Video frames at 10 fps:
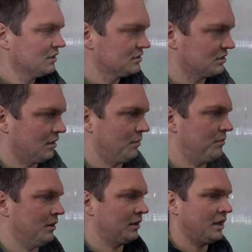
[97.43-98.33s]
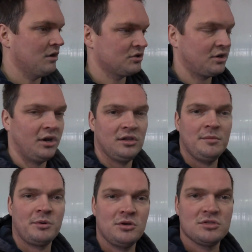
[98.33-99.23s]
So our cows are currently
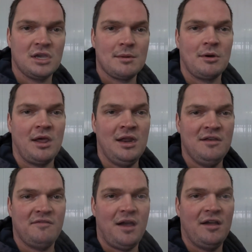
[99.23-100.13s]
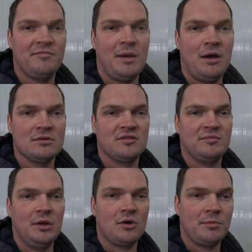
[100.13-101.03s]
producing about 85 pounds of
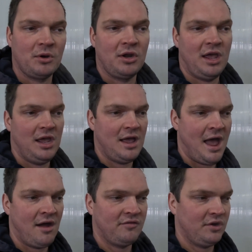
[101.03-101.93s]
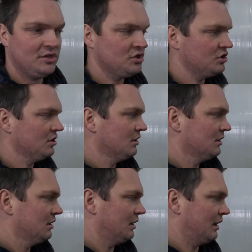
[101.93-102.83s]
milk per day average.
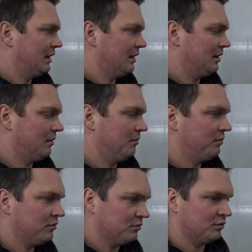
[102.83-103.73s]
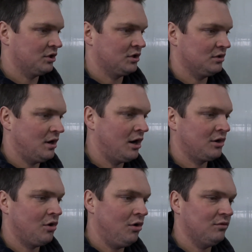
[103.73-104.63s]
Our
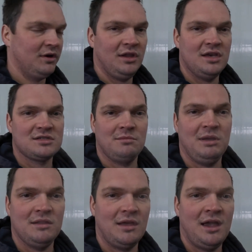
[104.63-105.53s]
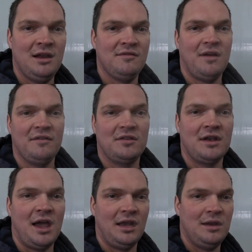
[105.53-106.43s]
goal really is to be in the 85 to
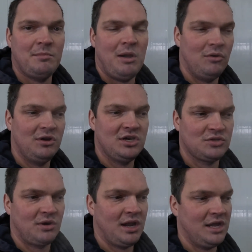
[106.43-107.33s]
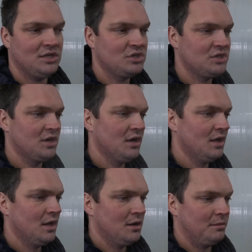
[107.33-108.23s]
90 pound-ish range,
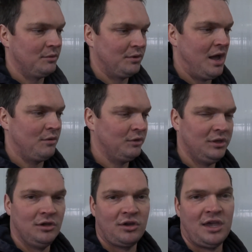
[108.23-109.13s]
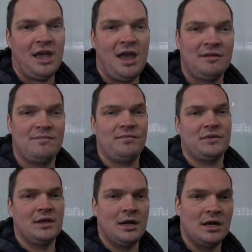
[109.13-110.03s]
but we're not really looking at
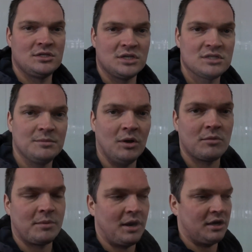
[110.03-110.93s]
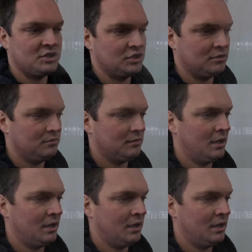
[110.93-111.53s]
just milk production.